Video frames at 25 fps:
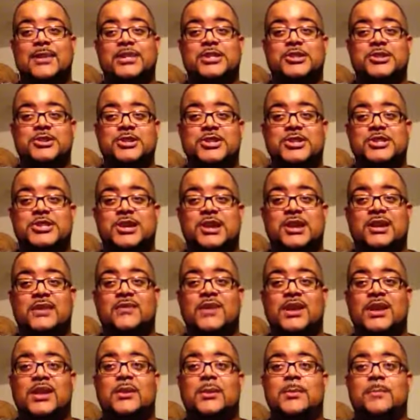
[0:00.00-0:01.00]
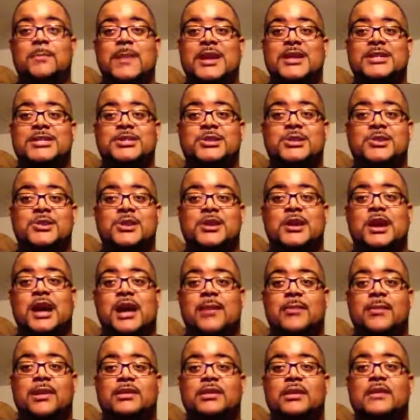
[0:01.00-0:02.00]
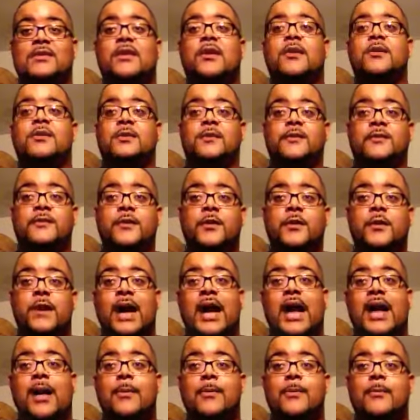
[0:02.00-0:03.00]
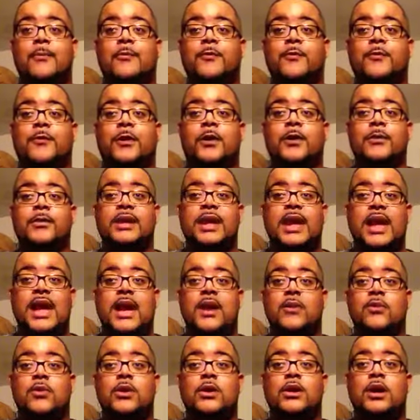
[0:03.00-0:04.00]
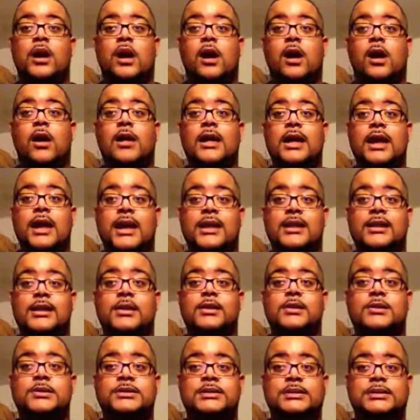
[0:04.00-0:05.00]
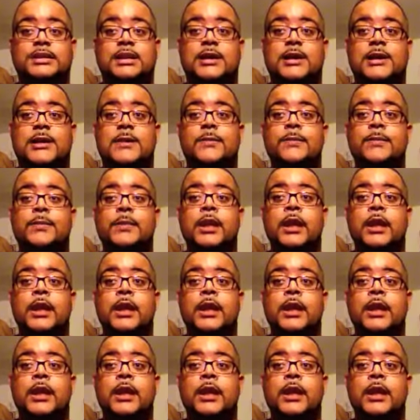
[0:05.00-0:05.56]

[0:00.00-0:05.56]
Make sure you share the video. Make sure you comment if you've heard the full album from Kheyra called Indigo Sun.